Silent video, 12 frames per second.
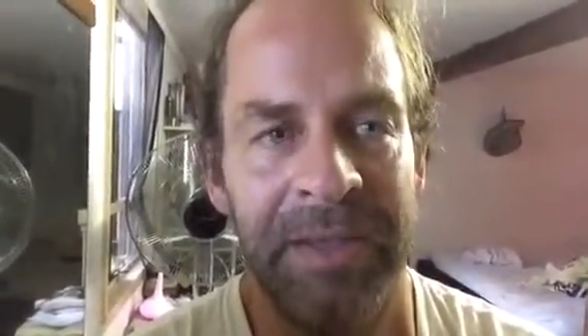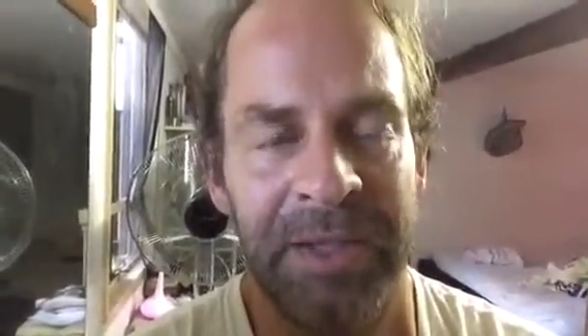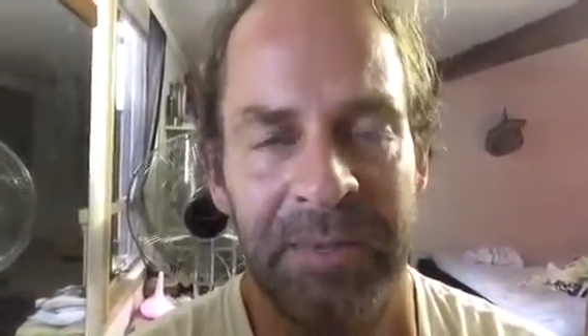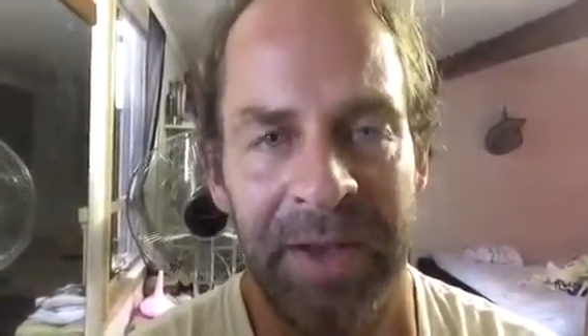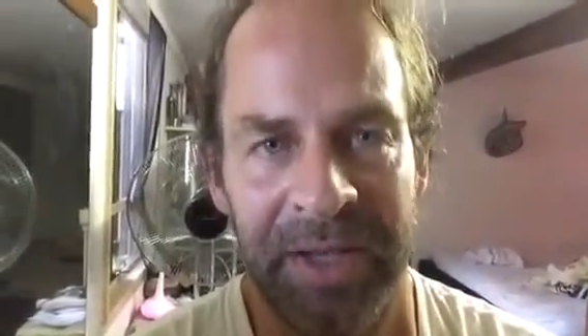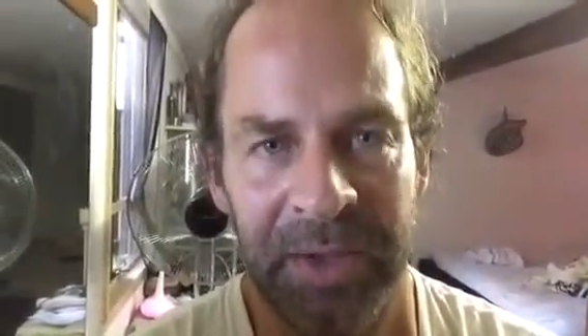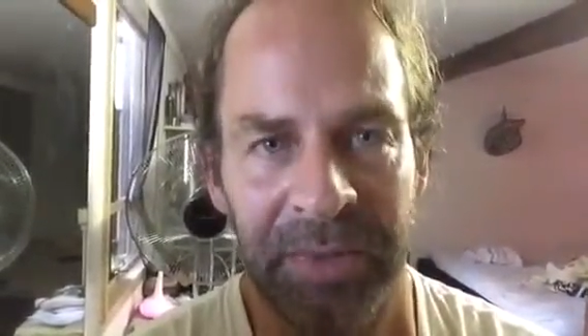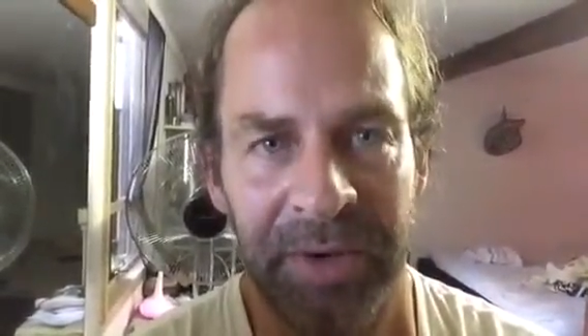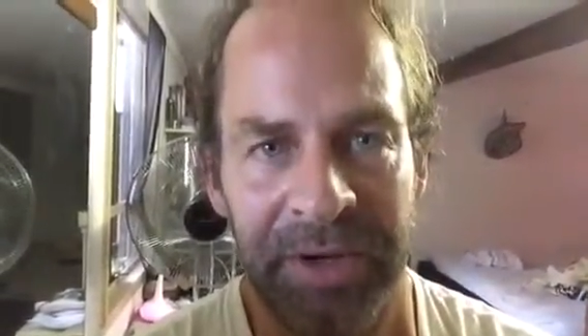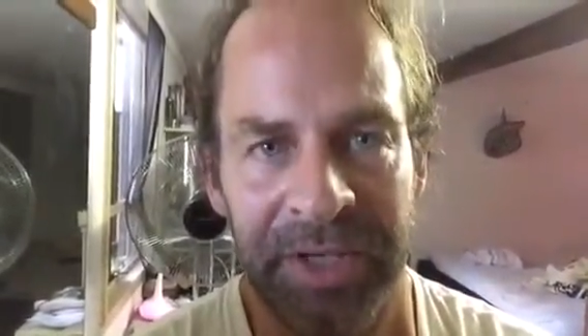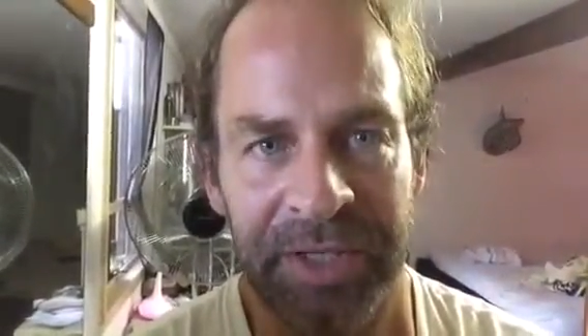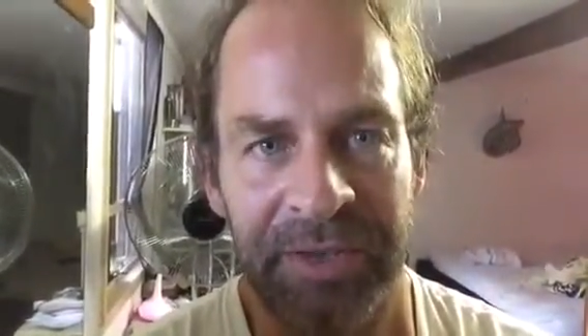this major
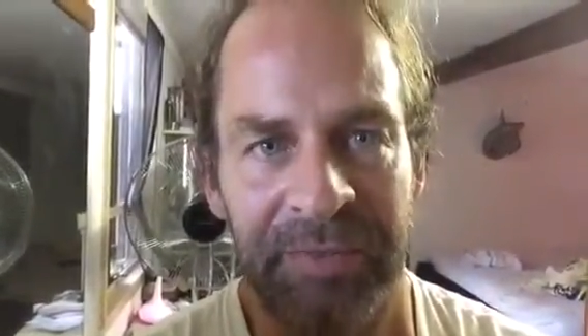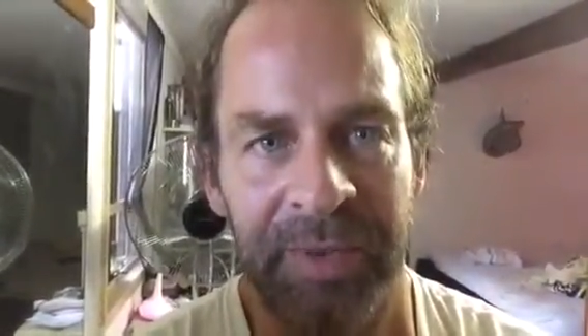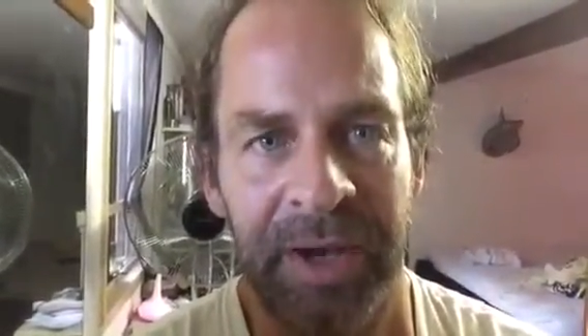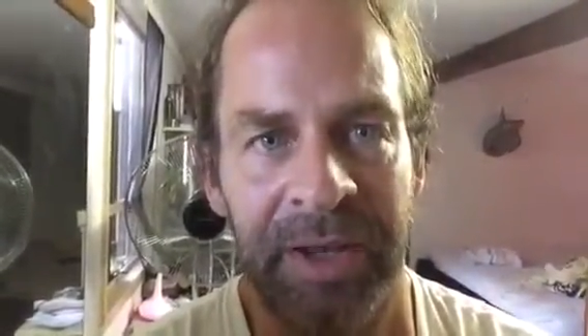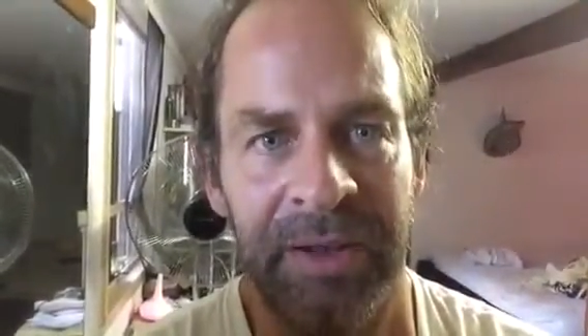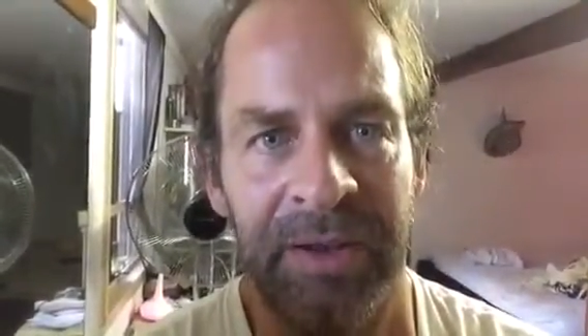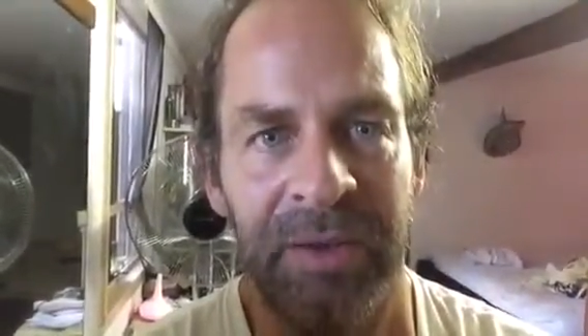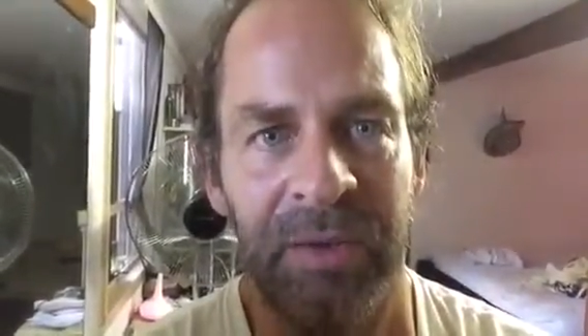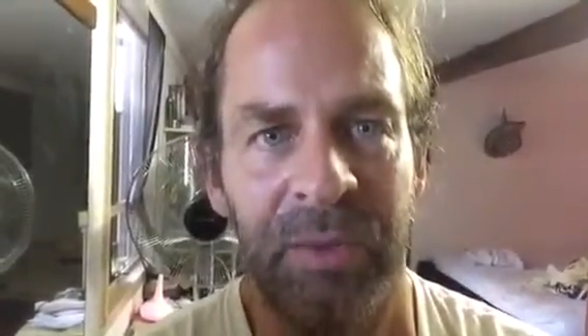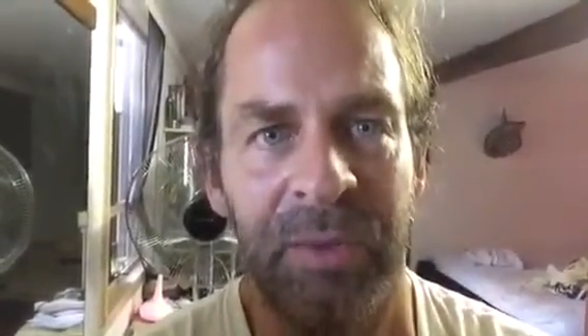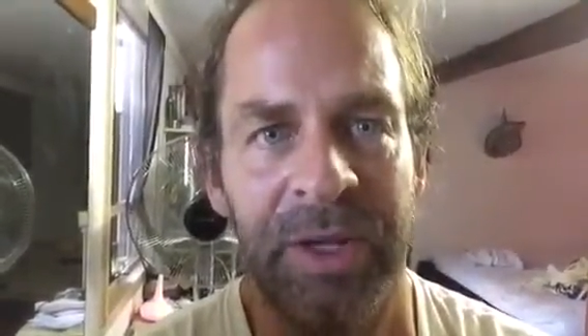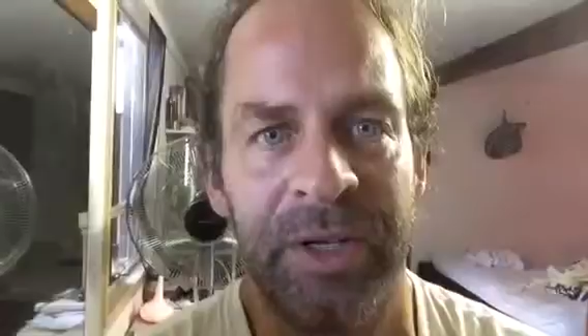project of mine,
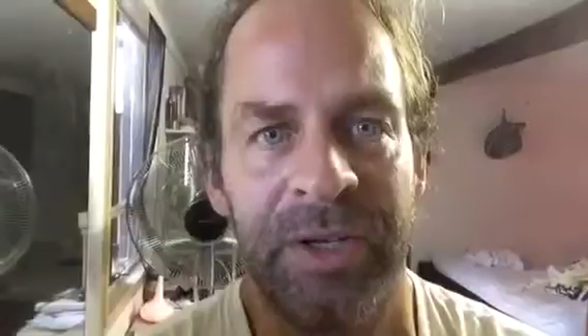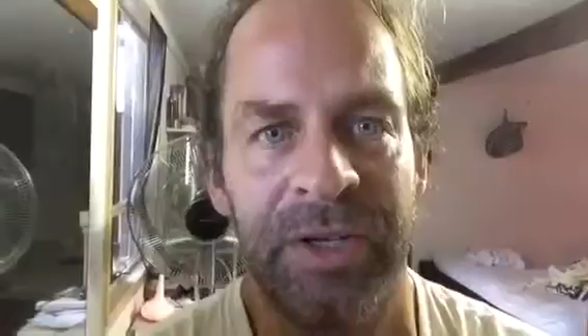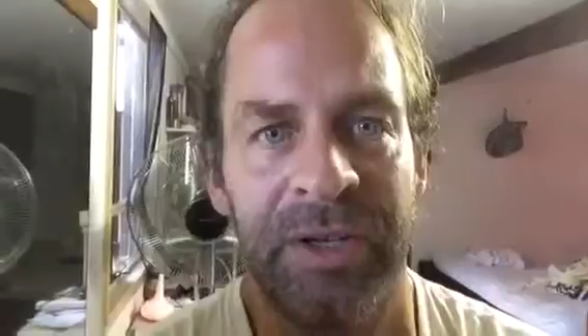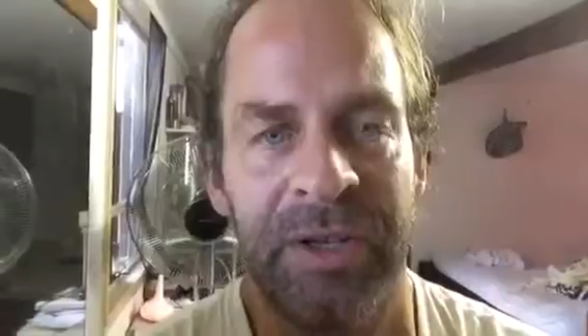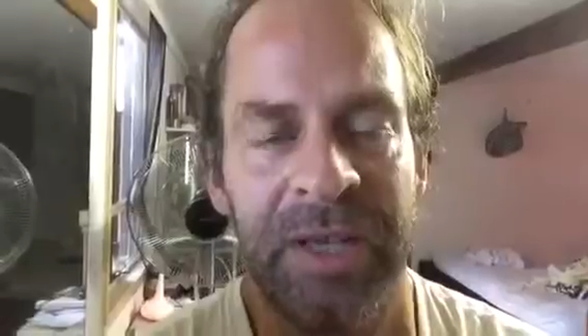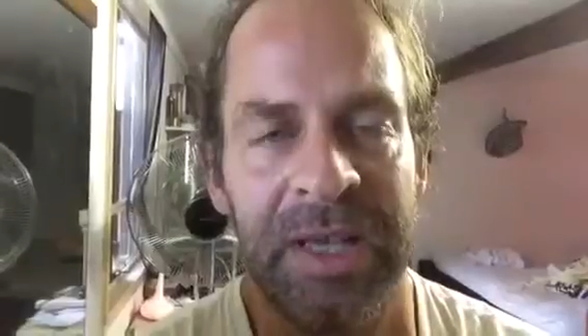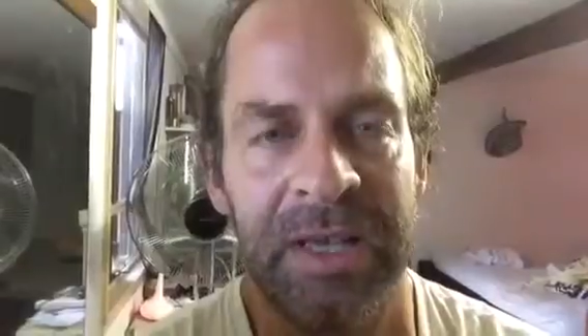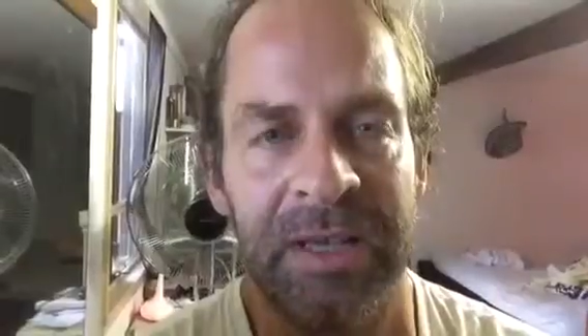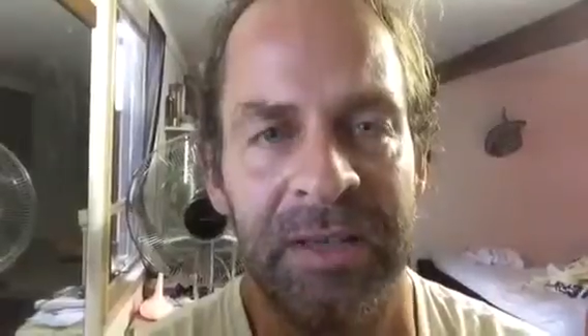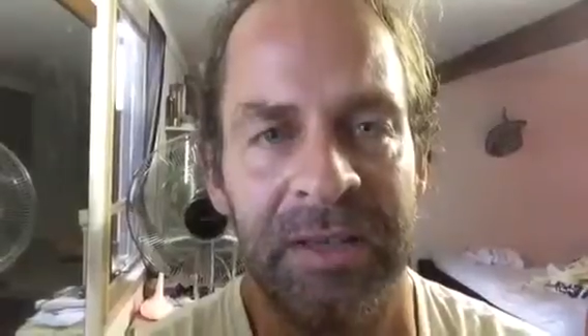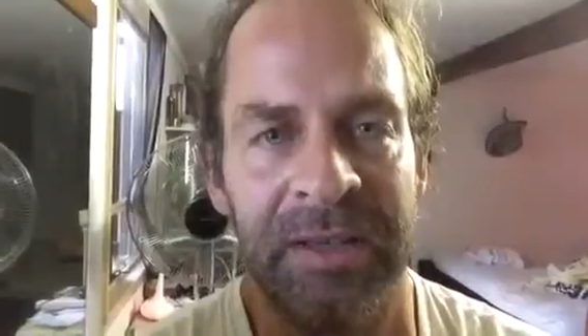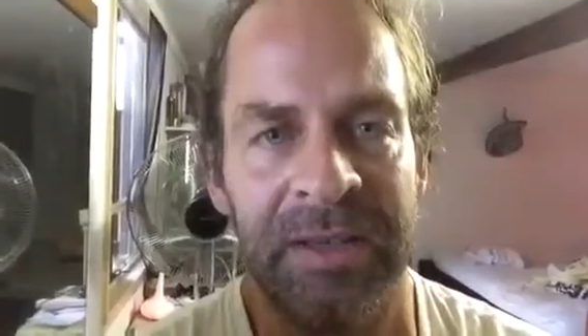which
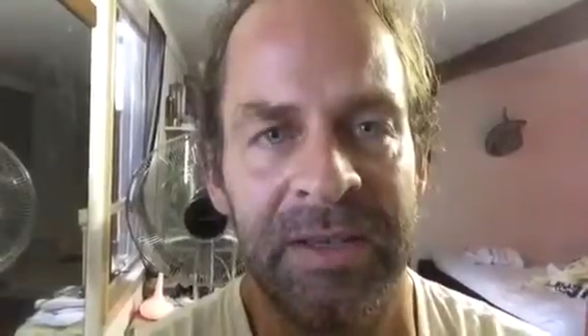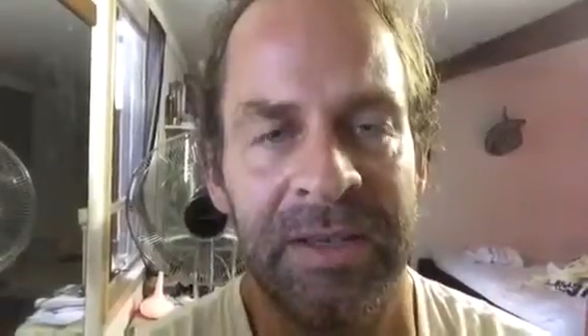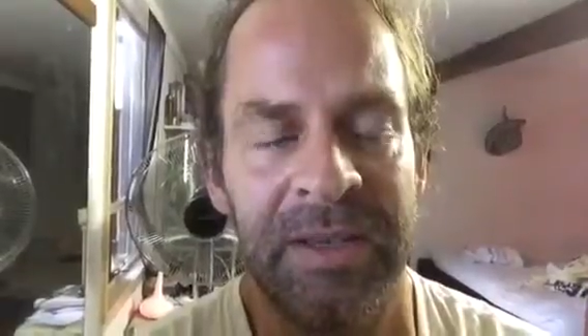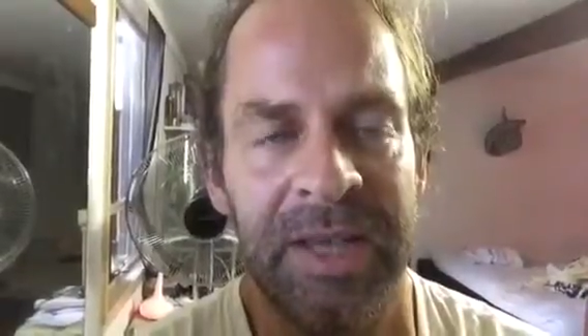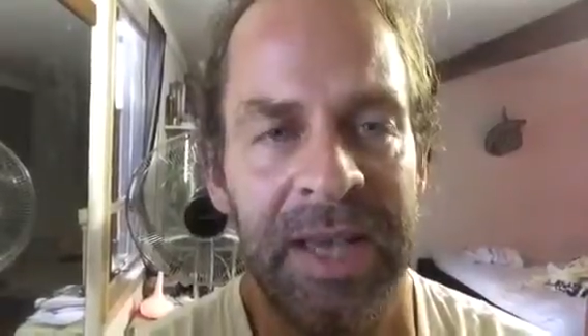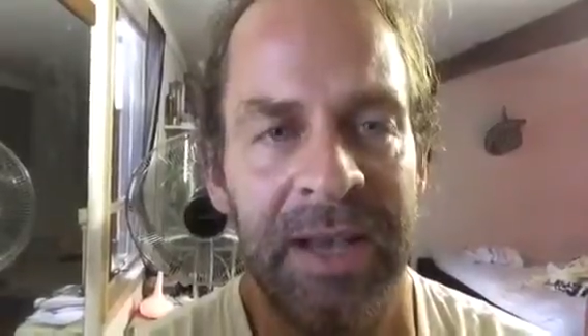is,